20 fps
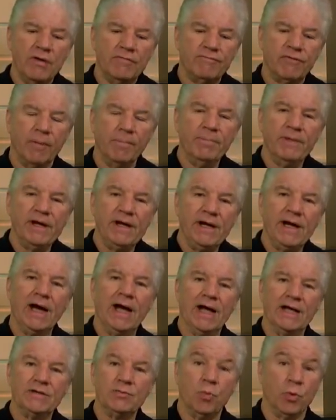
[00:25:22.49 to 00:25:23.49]
From the
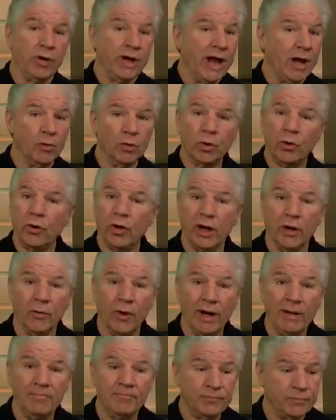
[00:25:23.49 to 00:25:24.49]
gut, we're now learning,
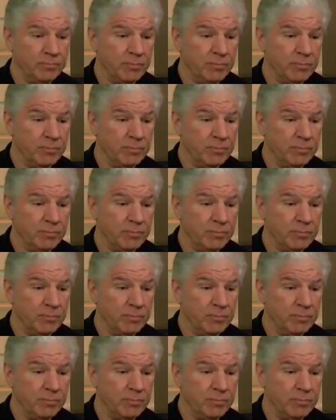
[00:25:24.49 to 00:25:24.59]
right?